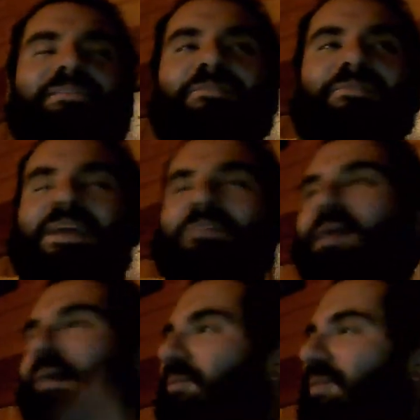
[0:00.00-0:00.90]
to do a King
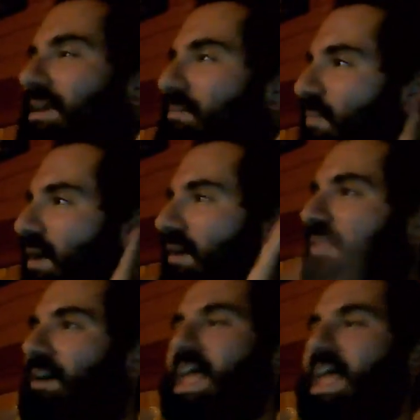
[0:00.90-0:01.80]
Robert like
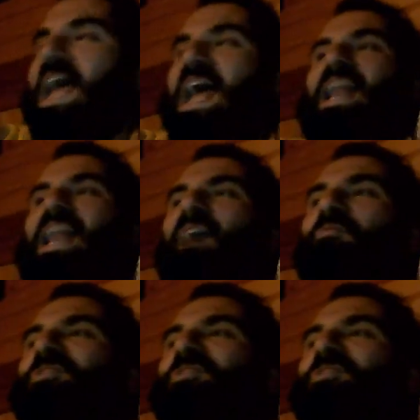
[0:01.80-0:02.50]
monologue, and I was